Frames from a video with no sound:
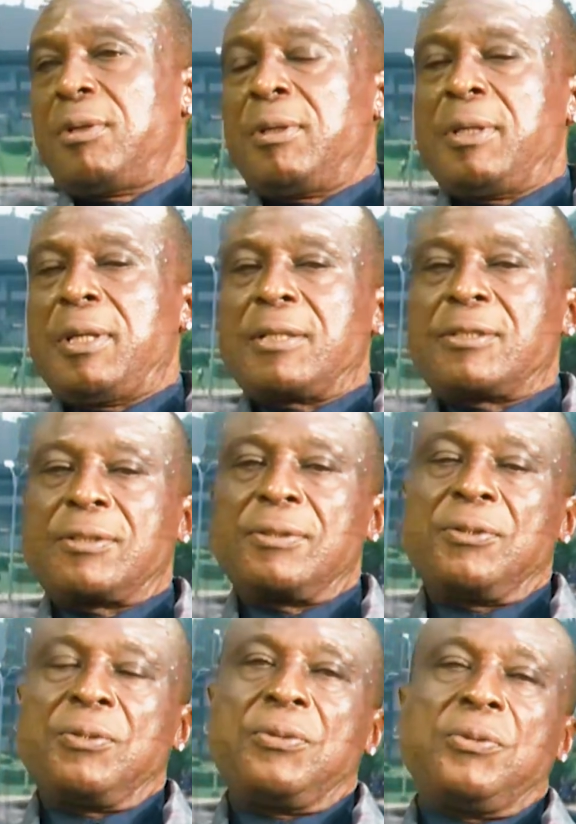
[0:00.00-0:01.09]
that
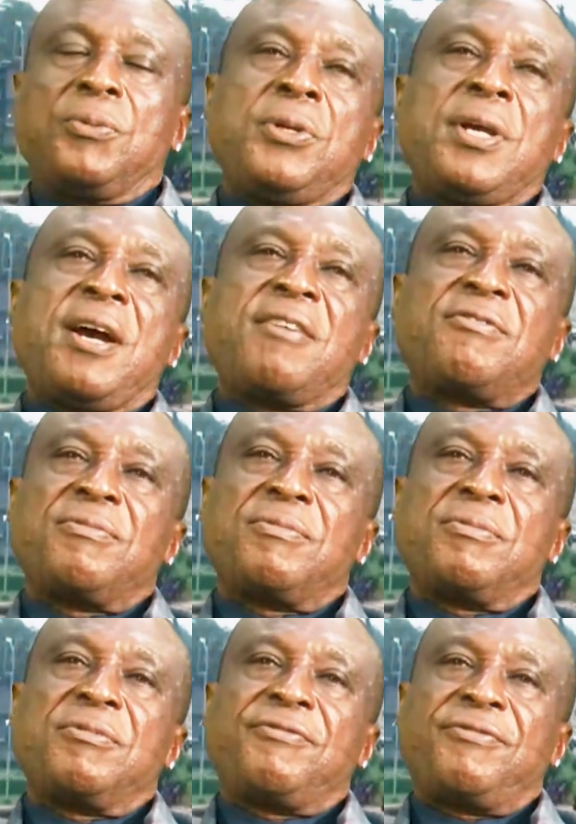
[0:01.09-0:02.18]
when you have
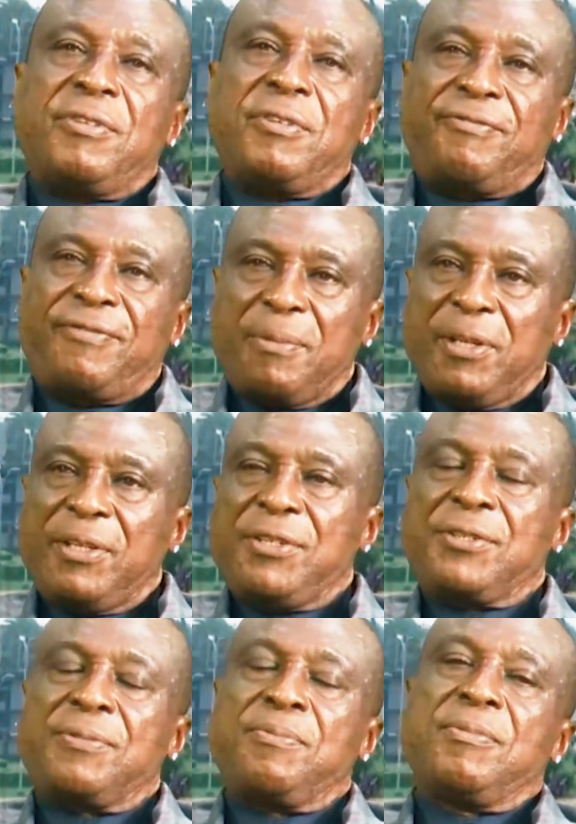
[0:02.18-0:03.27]

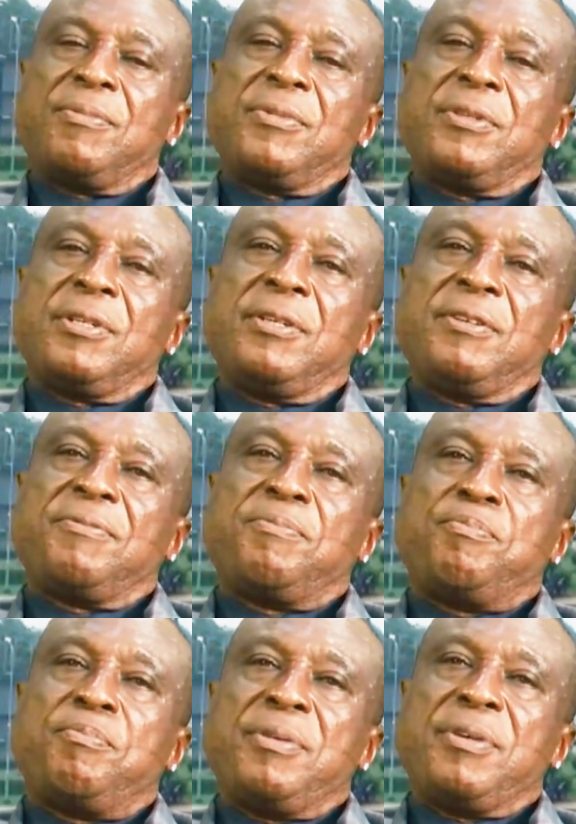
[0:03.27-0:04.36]
families, the
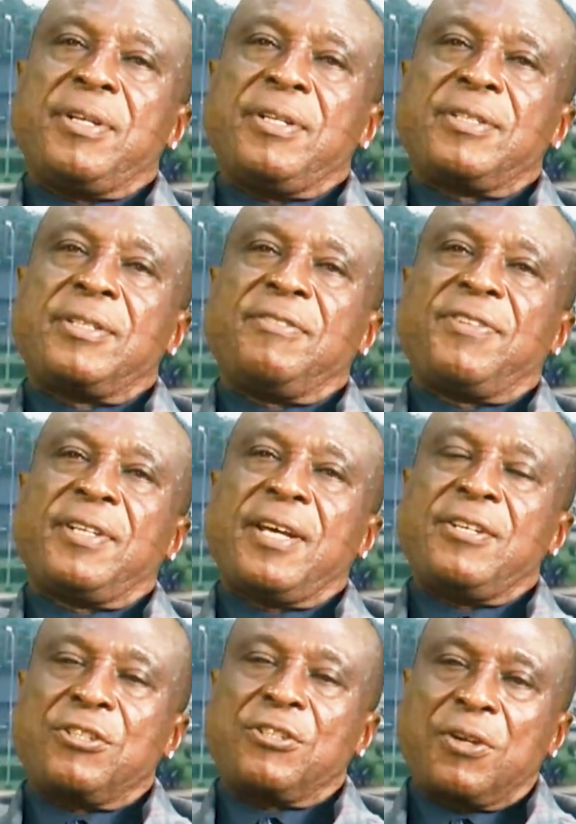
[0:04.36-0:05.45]
parent, the father
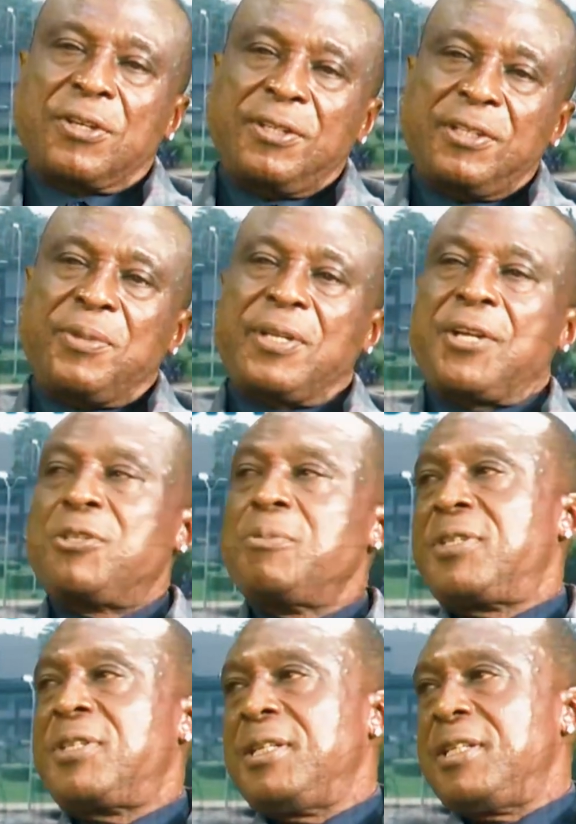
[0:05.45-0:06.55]
is talking, the mother should be
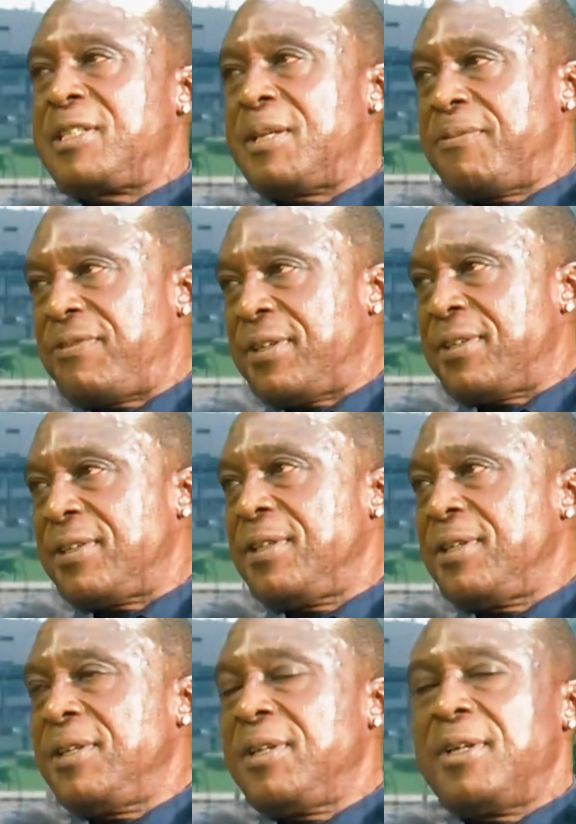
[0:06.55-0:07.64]
saying the same thing.
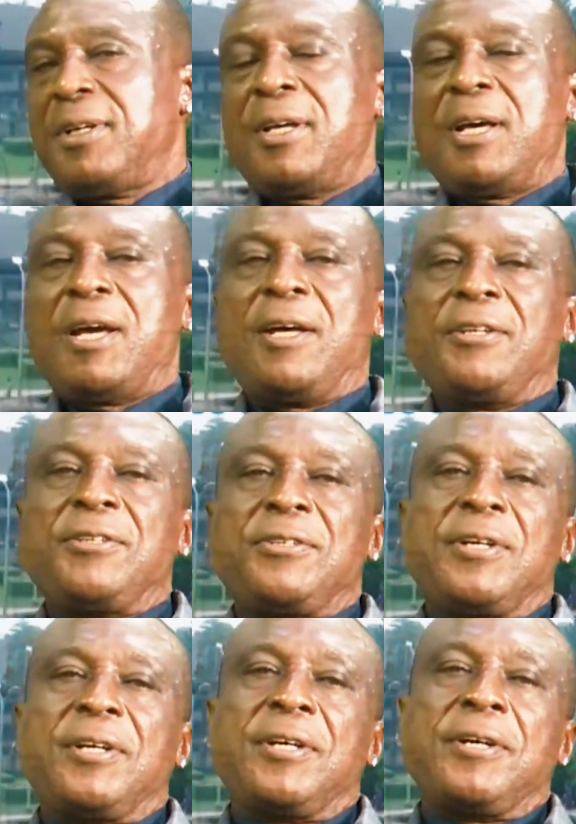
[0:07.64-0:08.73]
And
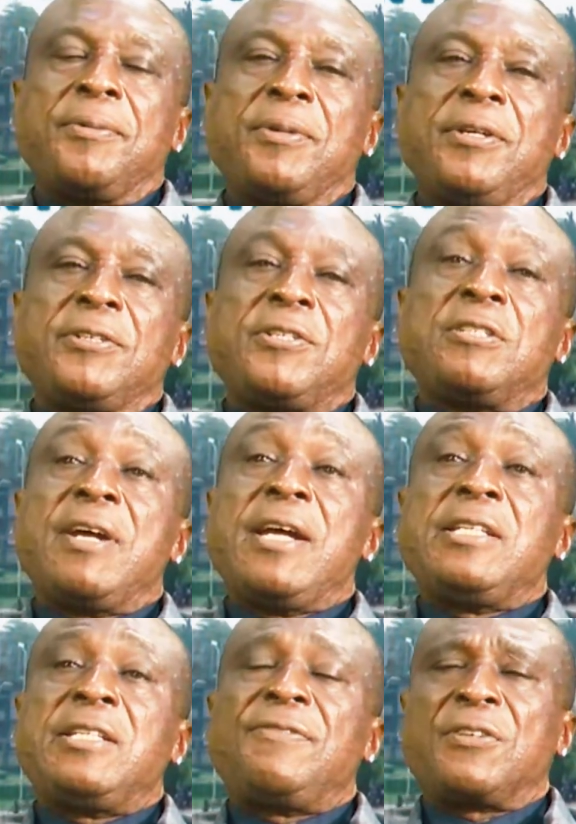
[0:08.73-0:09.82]
it is very
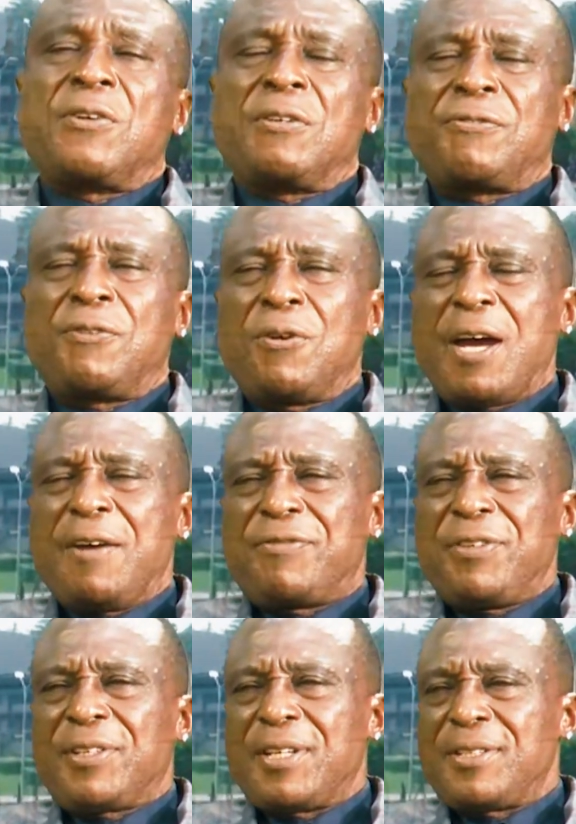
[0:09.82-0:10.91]
difficult for
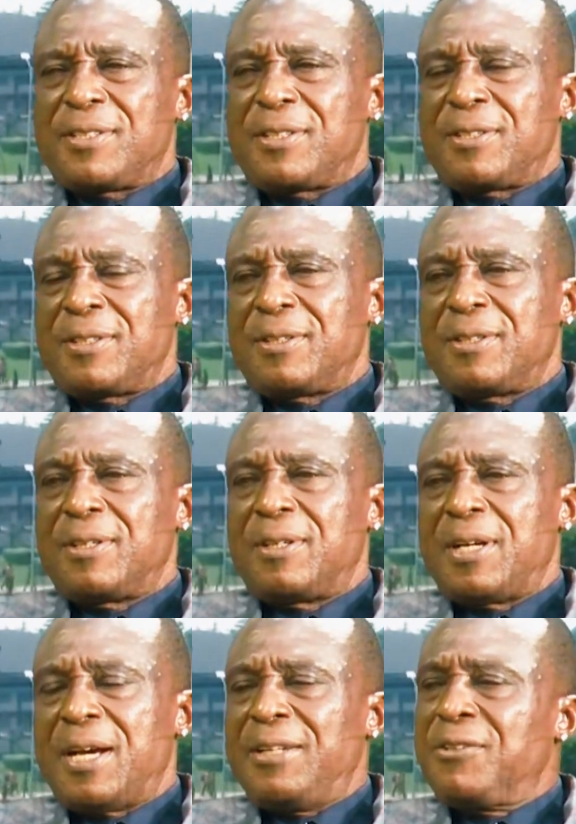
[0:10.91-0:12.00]
Africans.
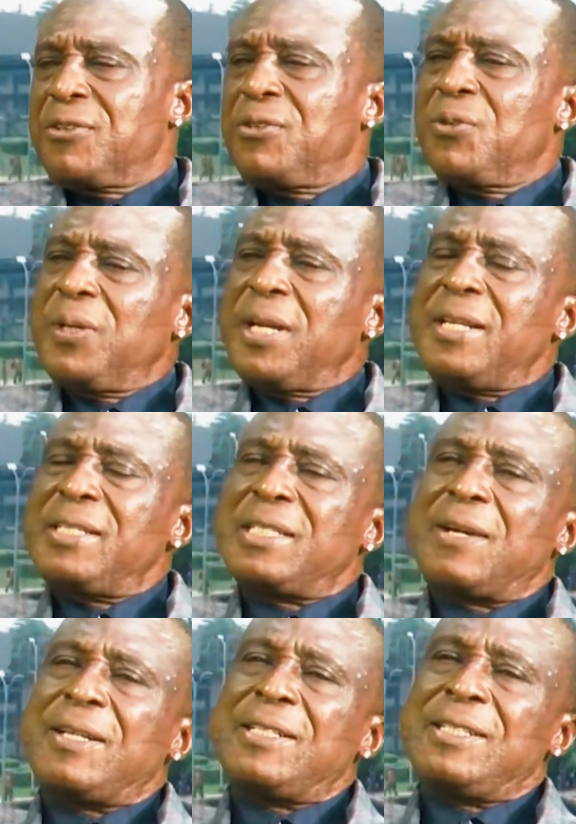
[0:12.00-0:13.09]
I don't know whether it's
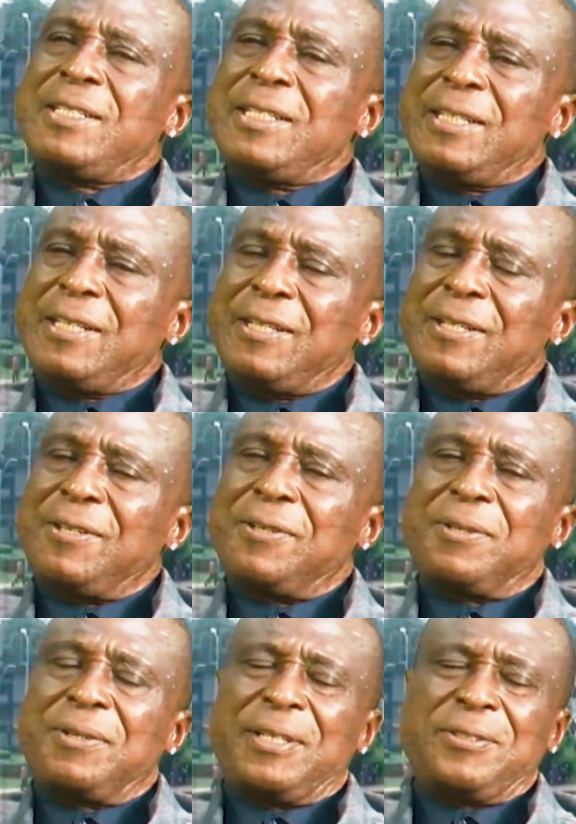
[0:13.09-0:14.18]
our DNA
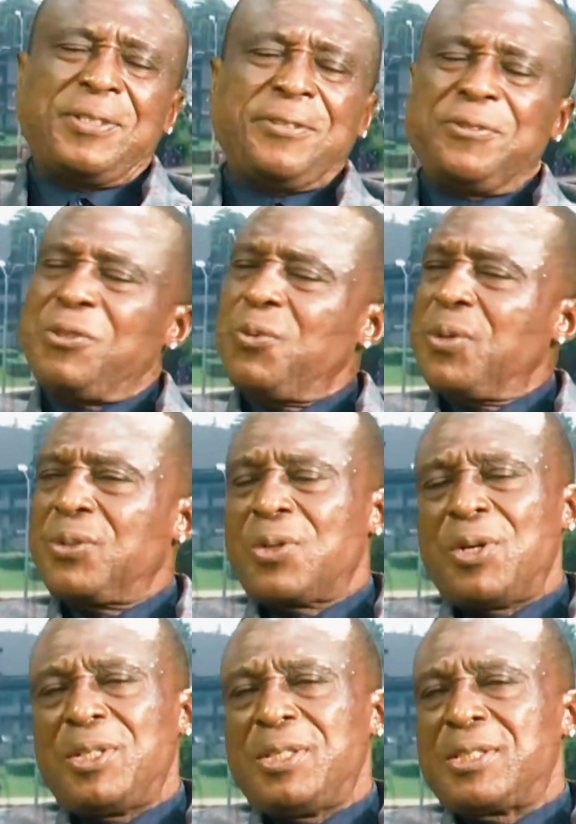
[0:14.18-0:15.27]
or I don't know what to
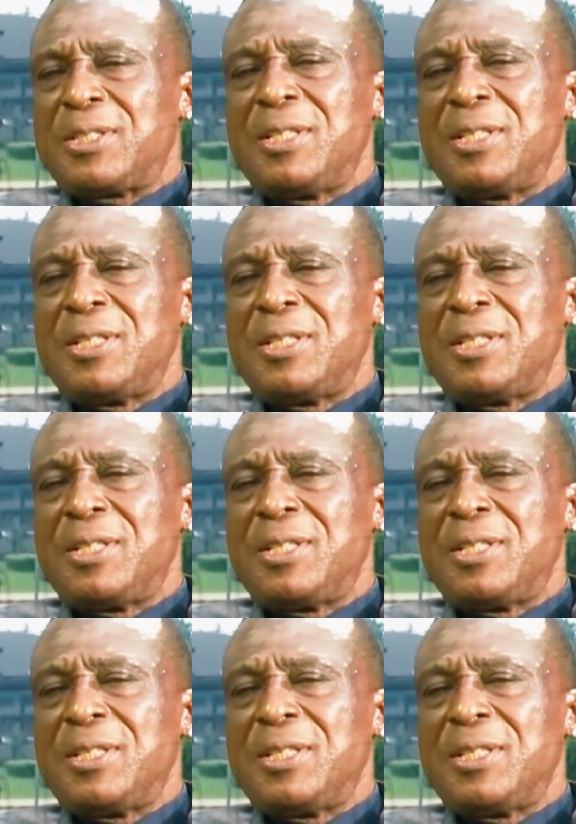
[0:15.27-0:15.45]
call it.